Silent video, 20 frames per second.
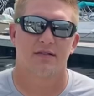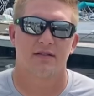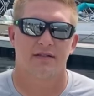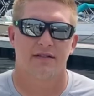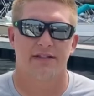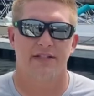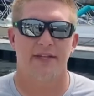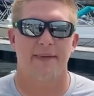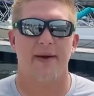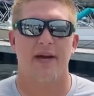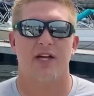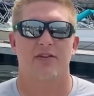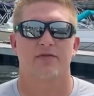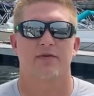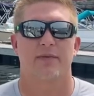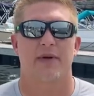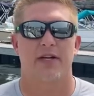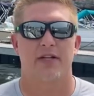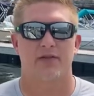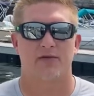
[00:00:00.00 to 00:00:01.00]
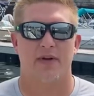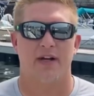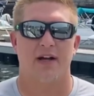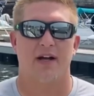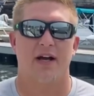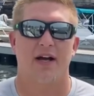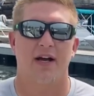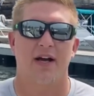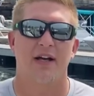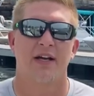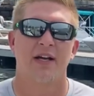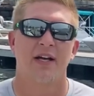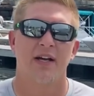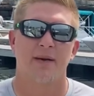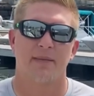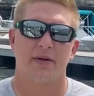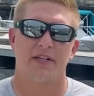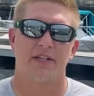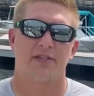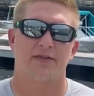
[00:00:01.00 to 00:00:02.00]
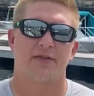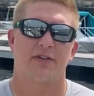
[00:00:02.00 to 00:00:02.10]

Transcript: Sea bass remains red hot, but these